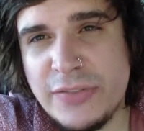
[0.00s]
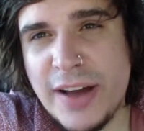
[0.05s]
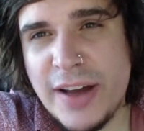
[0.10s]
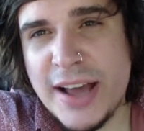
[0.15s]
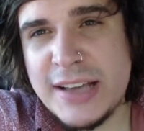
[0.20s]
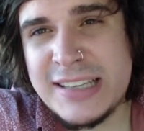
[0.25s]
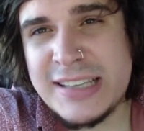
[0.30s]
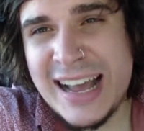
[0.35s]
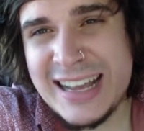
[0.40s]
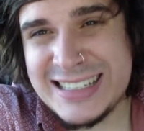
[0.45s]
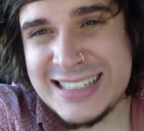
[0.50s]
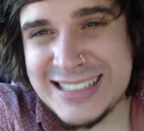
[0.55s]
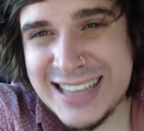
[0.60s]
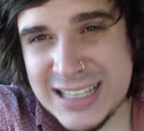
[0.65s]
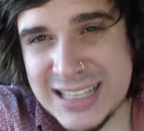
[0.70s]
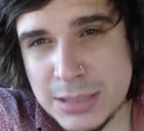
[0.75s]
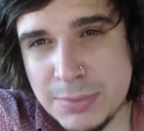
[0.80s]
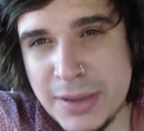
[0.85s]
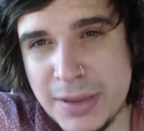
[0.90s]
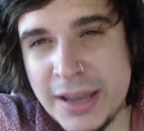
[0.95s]
Gervais has
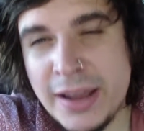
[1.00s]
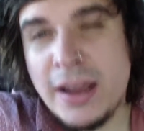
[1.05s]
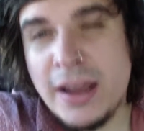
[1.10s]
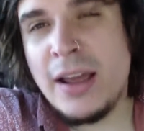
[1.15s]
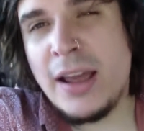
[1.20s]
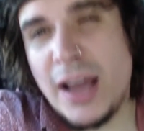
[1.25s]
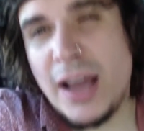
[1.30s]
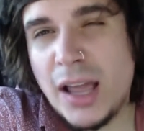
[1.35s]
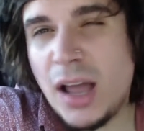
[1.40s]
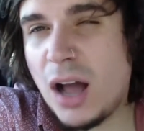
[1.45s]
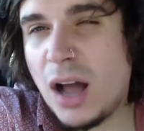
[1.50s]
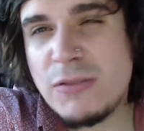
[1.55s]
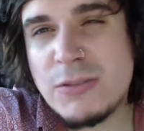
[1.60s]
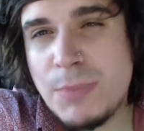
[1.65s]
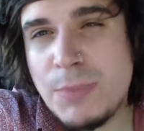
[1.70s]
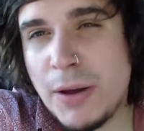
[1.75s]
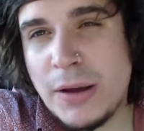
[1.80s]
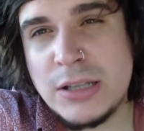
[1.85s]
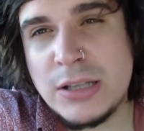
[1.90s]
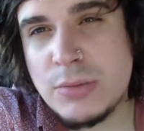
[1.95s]
said to me. Hey, I've
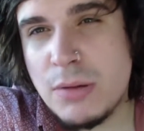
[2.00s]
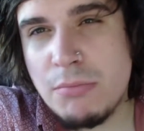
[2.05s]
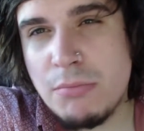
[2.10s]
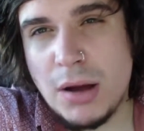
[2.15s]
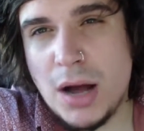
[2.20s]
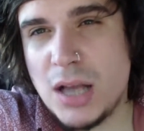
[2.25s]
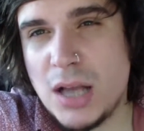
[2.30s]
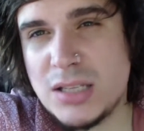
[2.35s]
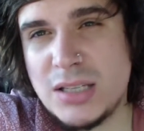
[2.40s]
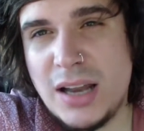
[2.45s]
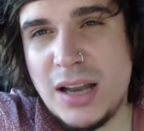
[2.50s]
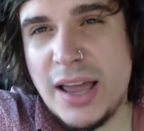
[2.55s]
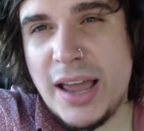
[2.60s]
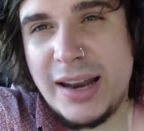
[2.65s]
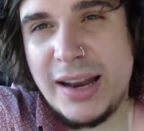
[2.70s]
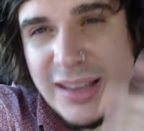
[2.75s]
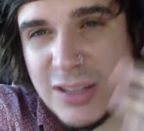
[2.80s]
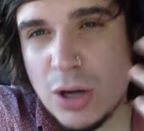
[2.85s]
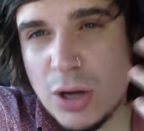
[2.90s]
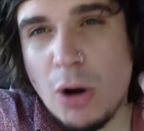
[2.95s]
spoken to him
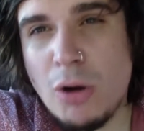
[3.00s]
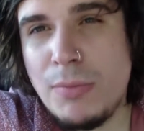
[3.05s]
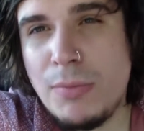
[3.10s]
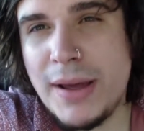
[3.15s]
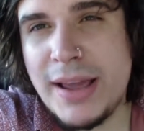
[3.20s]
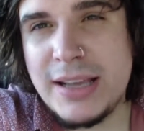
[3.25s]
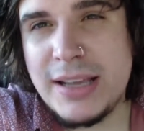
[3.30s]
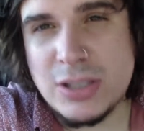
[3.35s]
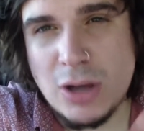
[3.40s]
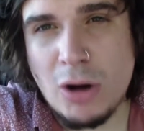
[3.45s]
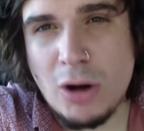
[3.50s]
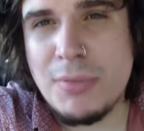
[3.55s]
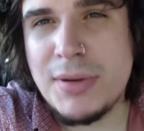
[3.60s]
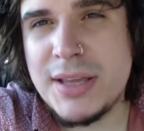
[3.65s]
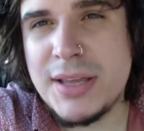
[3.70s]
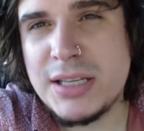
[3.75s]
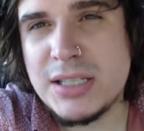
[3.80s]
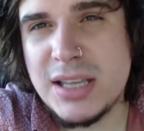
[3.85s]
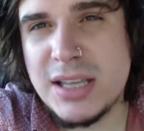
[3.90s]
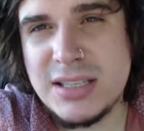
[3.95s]
personally, and he told me
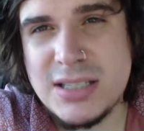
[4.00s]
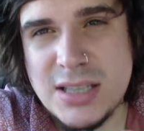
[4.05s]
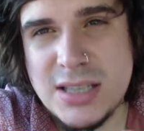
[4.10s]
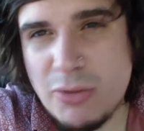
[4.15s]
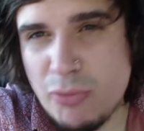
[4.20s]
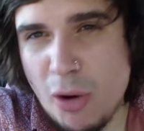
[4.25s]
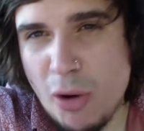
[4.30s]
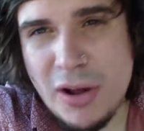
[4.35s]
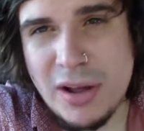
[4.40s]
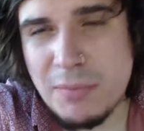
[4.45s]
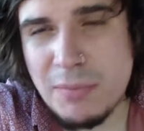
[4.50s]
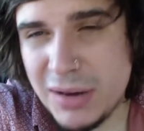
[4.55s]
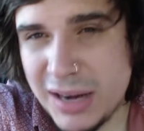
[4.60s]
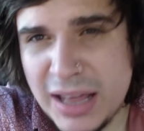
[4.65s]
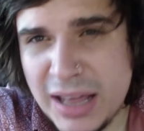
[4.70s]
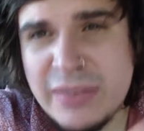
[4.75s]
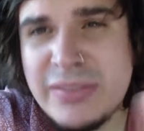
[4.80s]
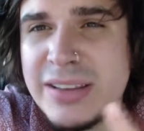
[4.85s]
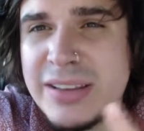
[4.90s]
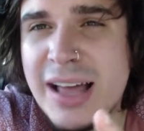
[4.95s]
these things. He said, Ryan,
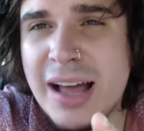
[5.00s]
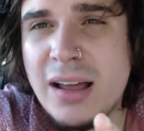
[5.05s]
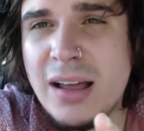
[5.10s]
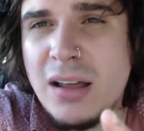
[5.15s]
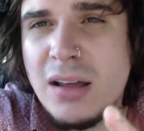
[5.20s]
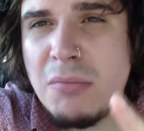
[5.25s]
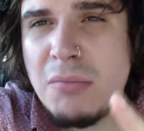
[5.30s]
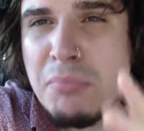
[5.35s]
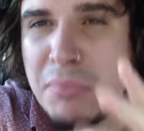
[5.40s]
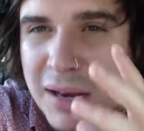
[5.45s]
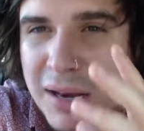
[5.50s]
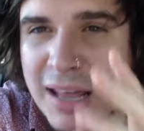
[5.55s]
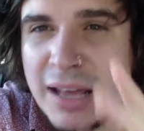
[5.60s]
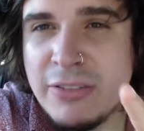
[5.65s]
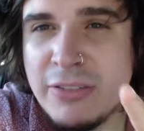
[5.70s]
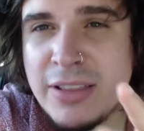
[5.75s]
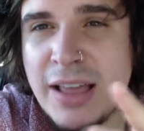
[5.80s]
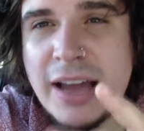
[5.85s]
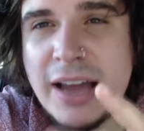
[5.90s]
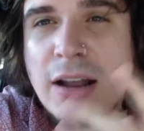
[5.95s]
believe in that.
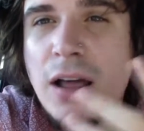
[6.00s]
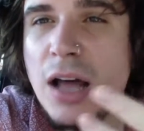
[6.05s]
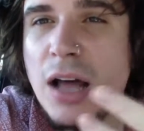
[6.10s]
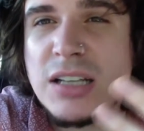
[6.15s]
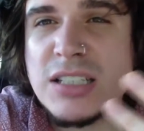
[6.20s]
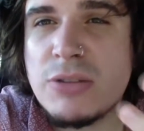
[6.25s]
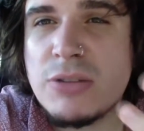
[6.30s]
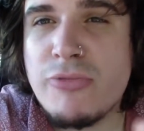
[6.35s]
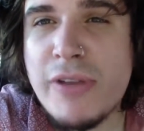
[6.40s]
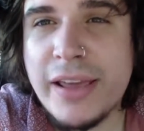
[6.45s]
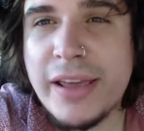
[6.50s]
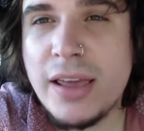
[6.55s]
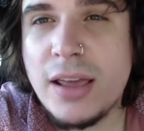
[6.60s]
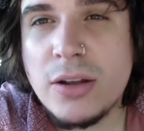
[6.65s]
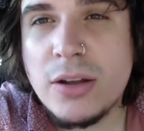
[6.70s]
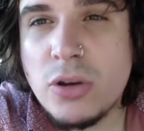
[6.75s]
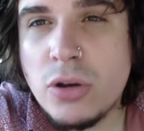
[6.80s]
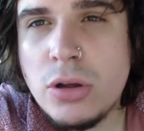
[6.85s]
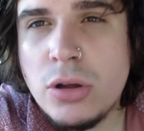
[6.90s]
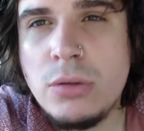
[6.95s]
And I said,
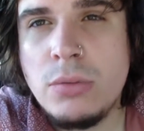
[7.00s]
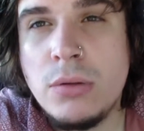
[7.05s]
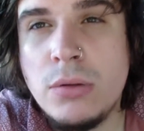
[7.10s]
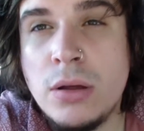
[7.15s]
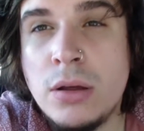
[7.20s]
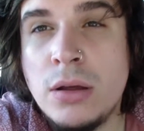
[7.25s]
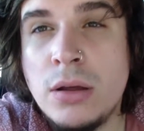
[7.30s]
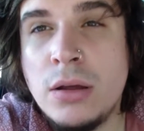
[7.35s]
Ricky, I do.